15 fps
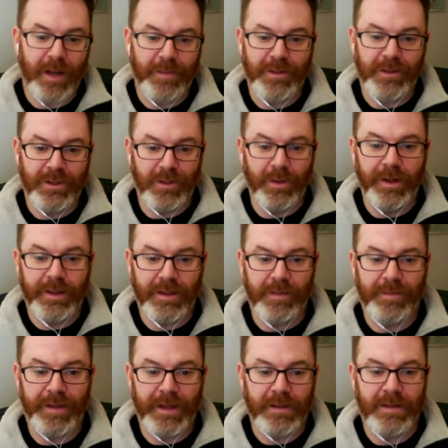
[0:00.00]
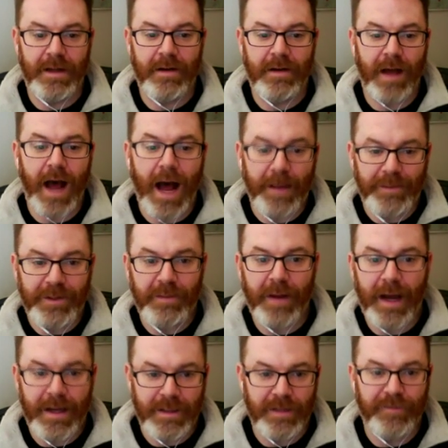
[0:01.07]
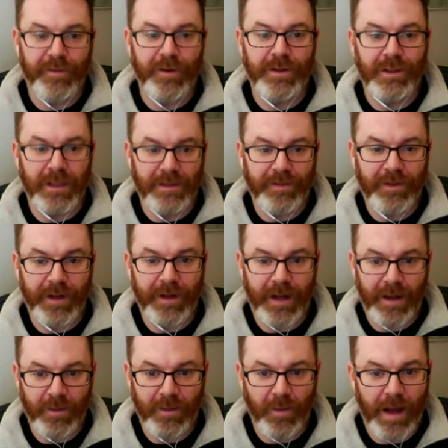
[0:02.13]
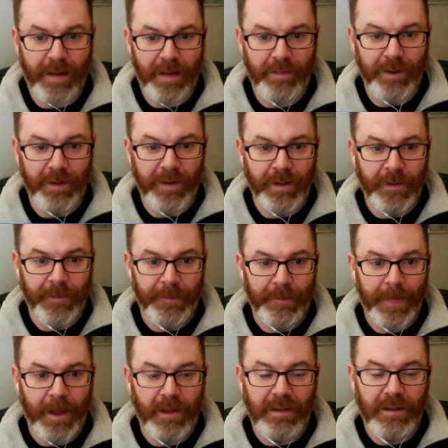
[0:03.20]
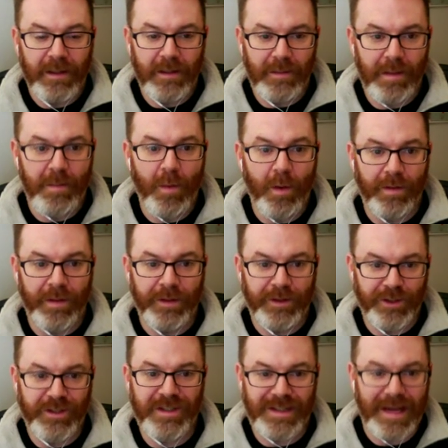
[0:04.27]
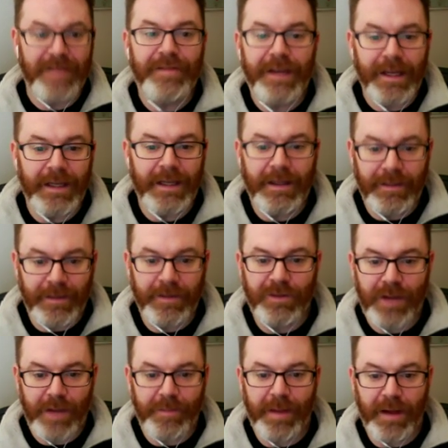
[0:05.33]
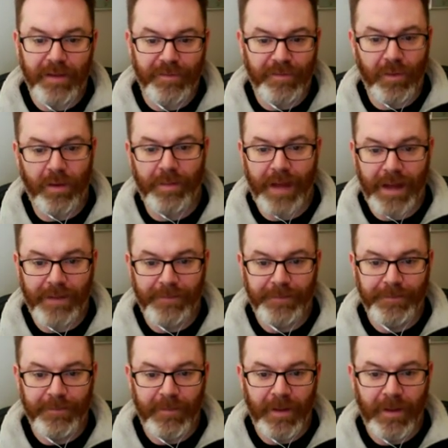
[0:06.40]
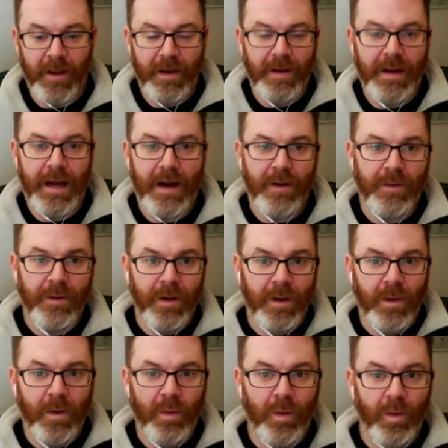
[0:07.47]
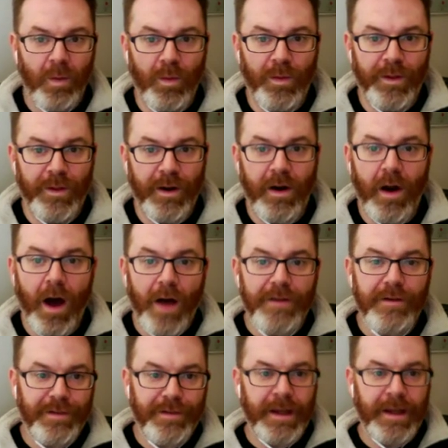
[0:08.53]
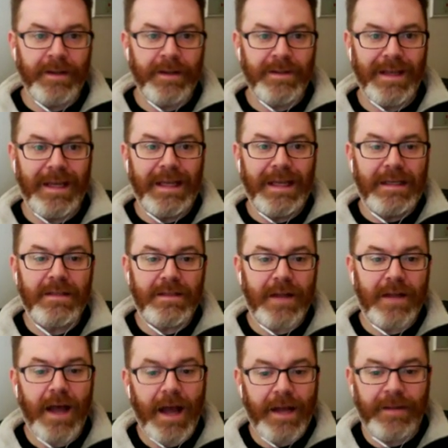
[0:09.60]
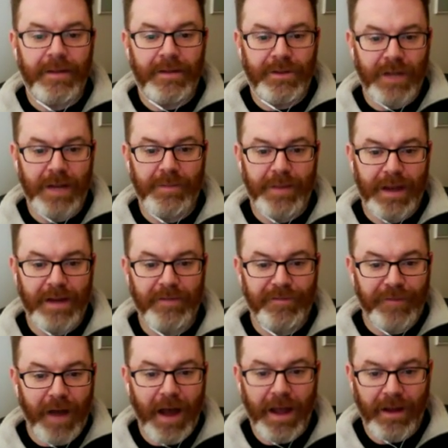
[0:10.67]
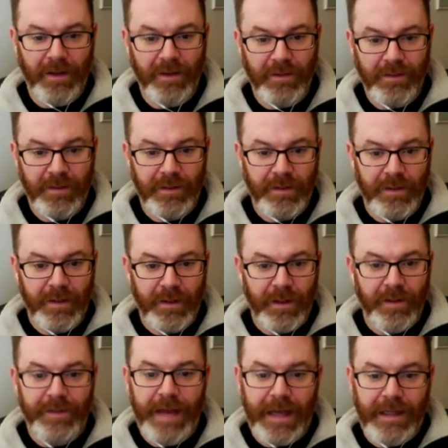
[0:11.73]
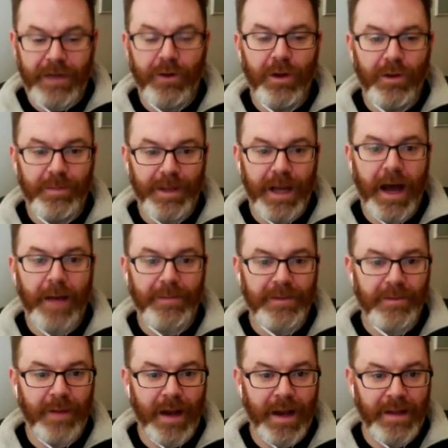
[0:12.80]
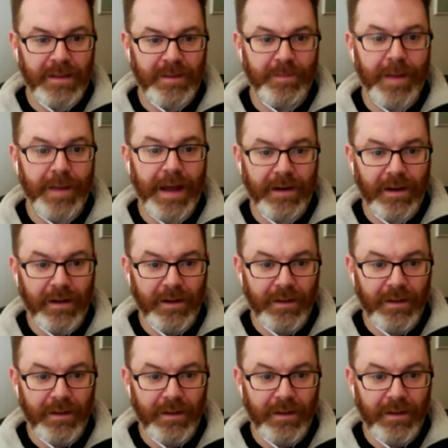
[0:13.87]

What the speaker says: is doing some things there to optimize it for delivery on the web, a little bit more than just saving it in the JPEG format. Now, there are other things inside the JPEG file that could be optimized better